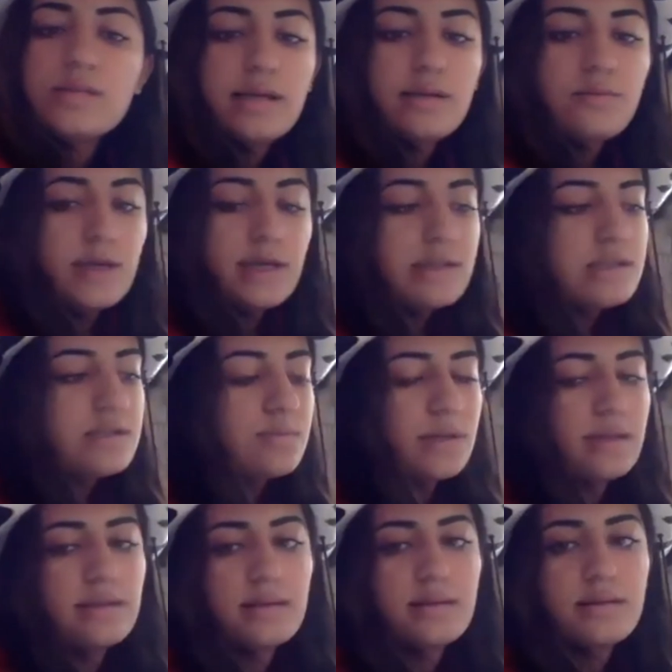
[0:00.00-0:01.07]
and we can
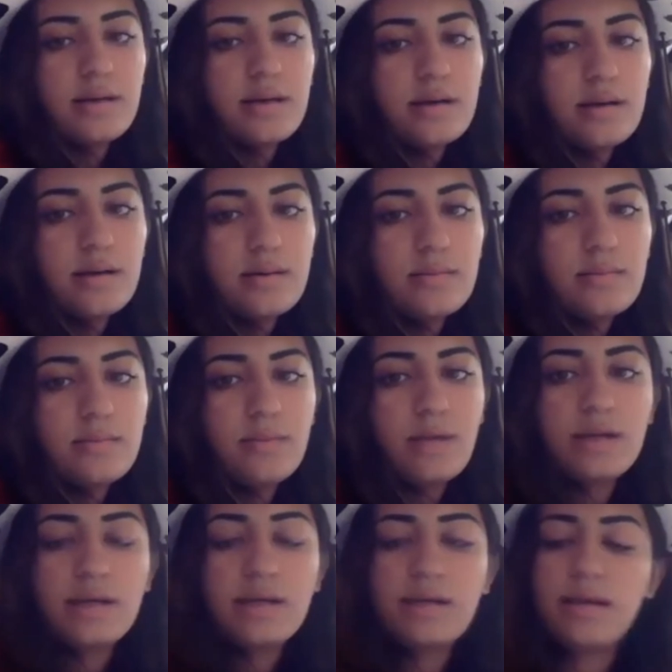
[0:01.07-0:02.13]
split the
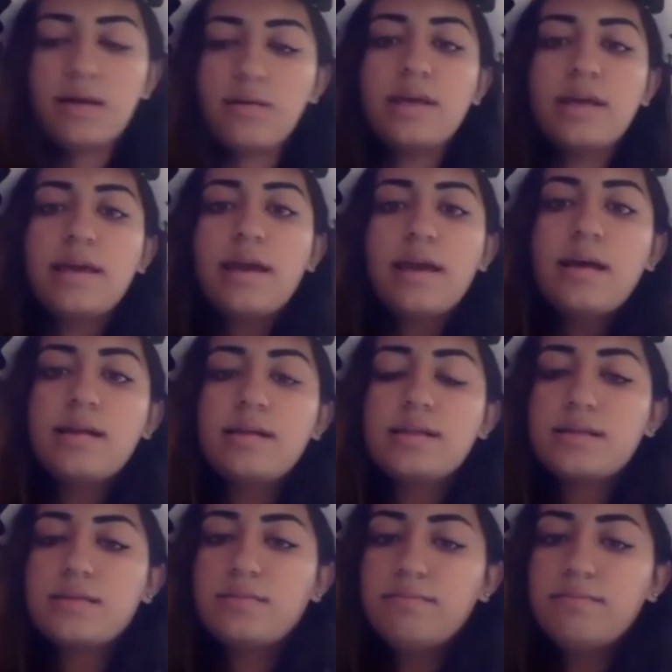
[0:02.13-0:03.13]
money that we get,